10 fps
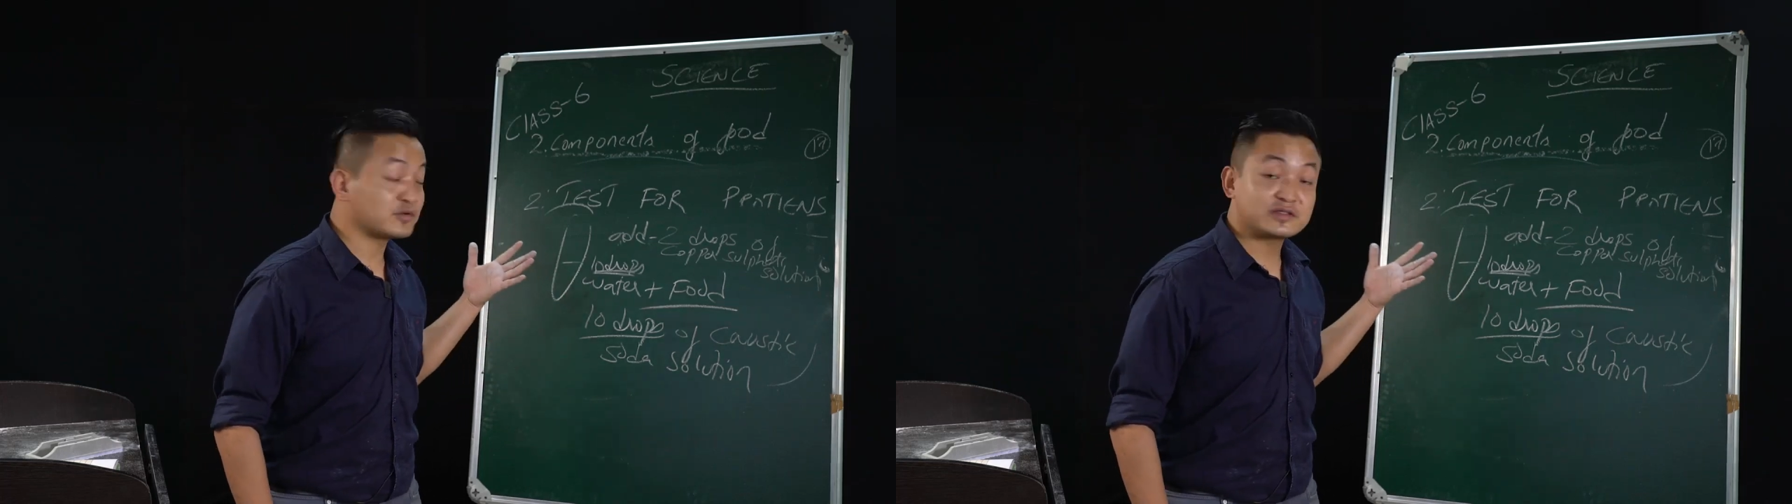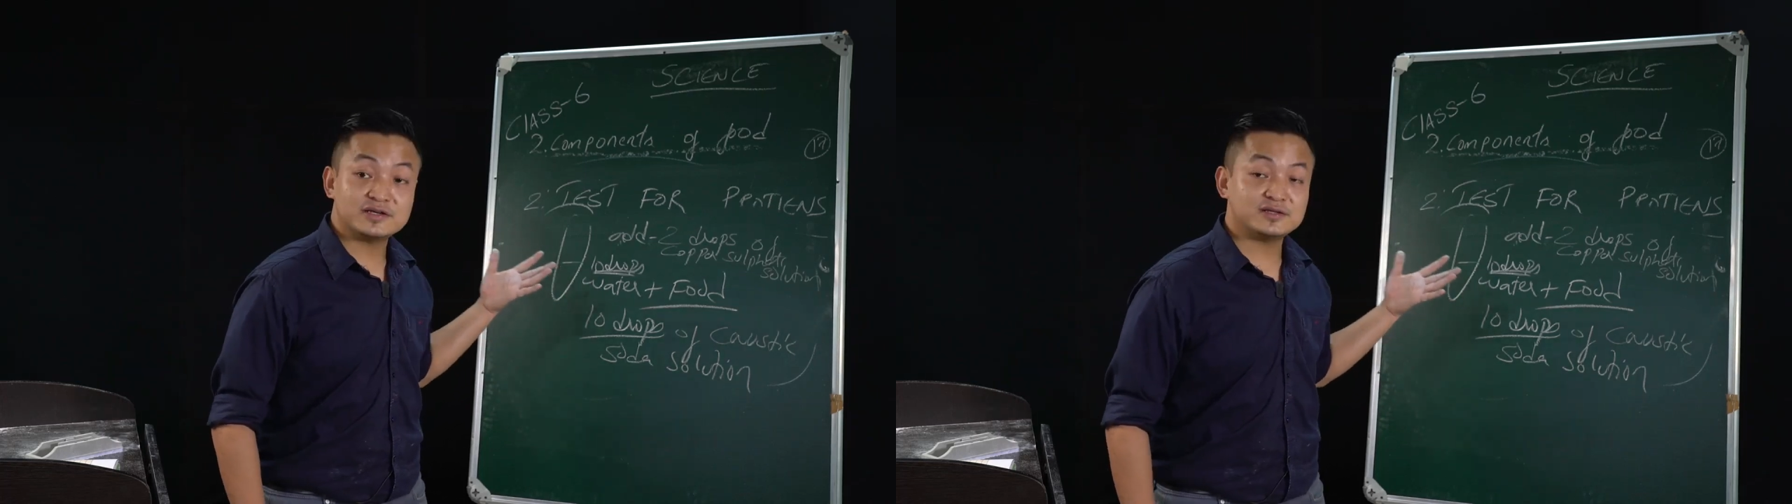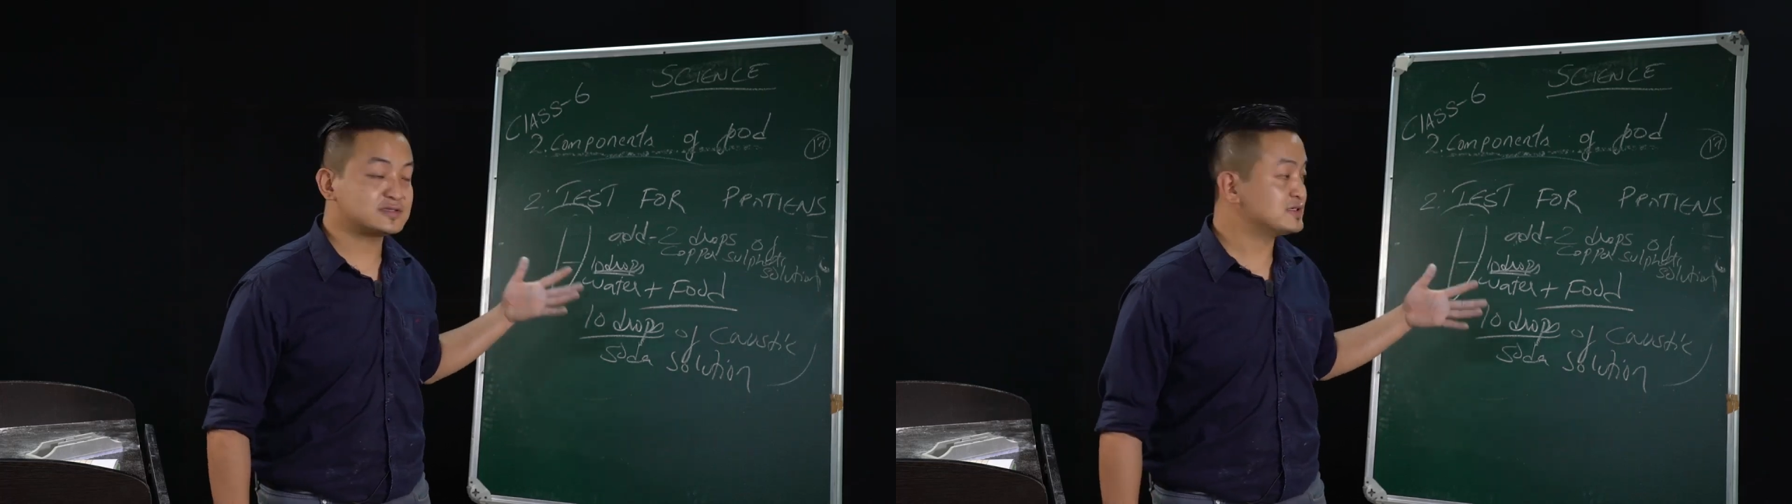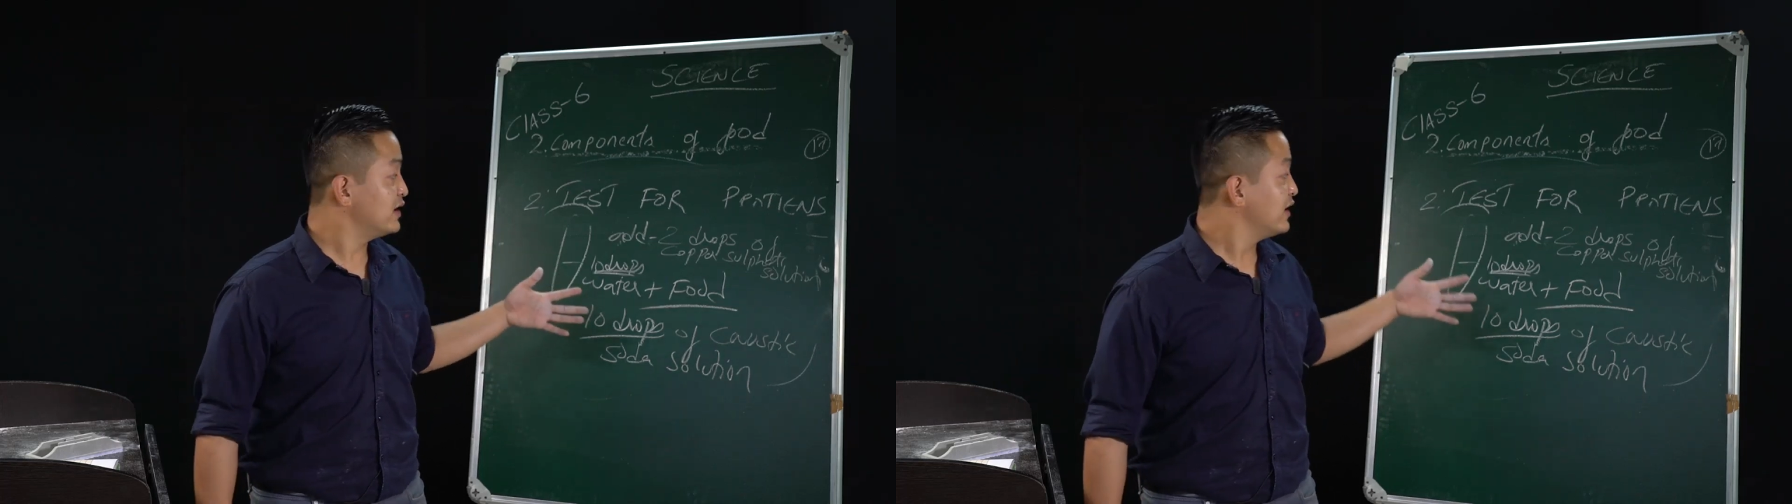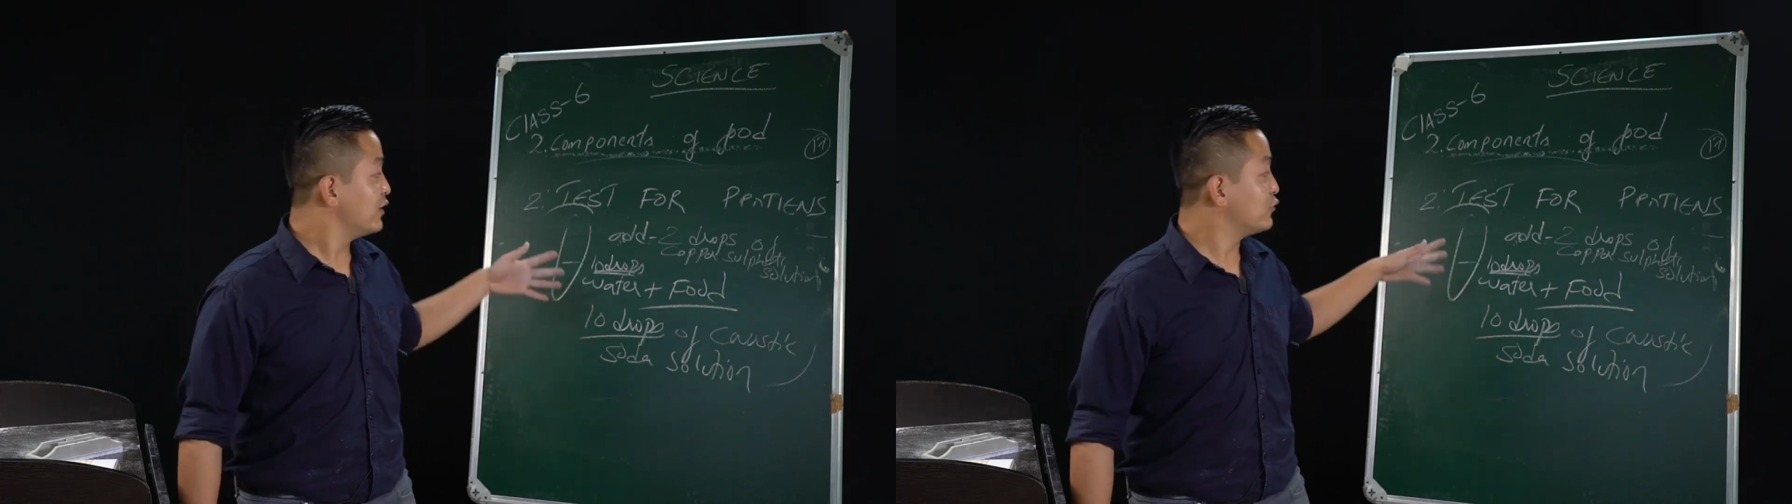proteins.
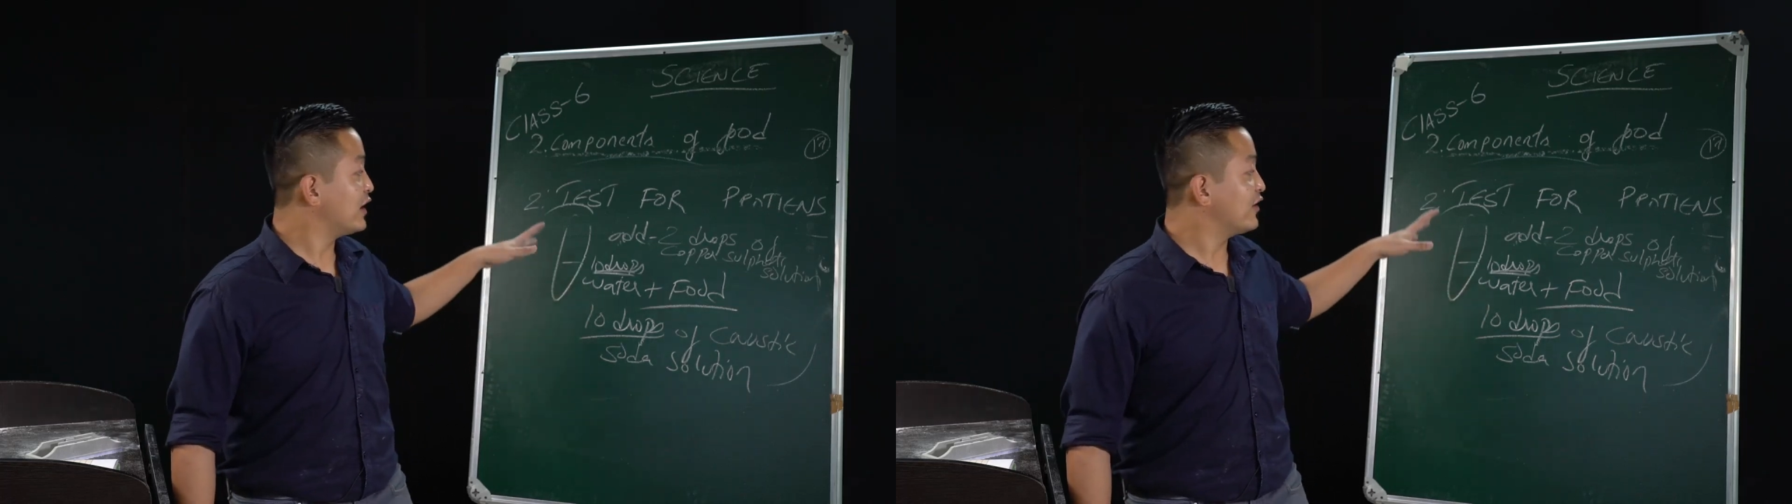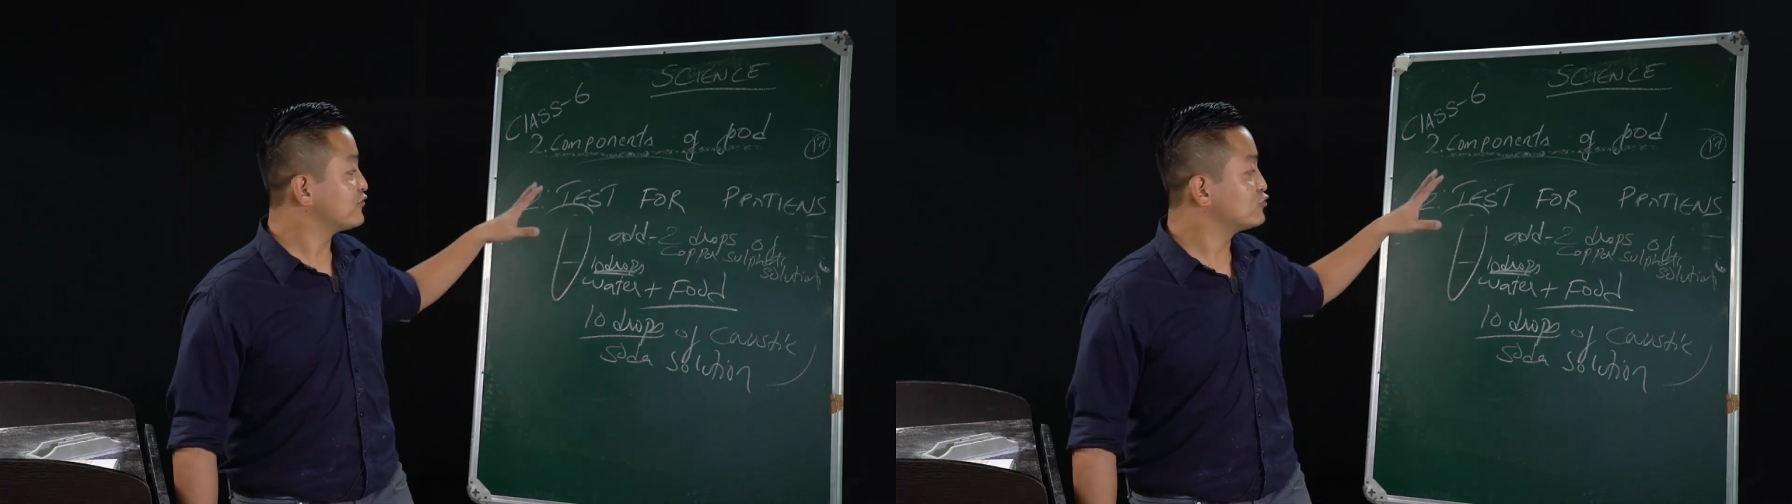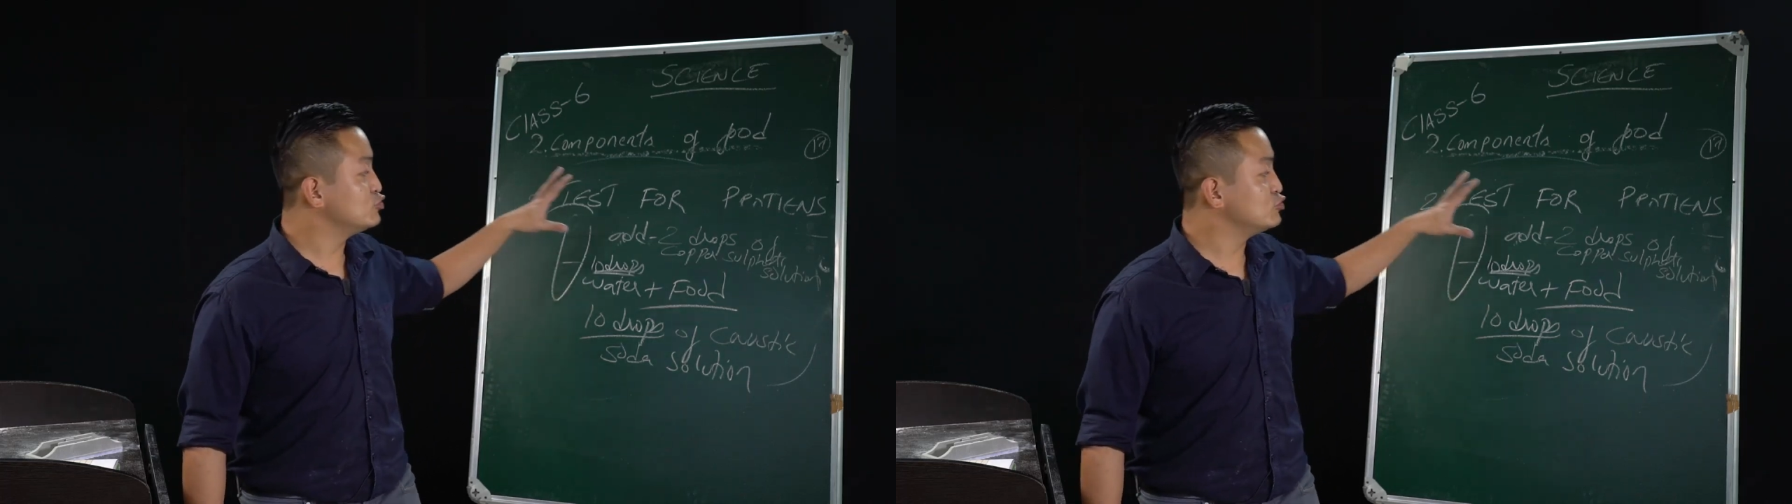We have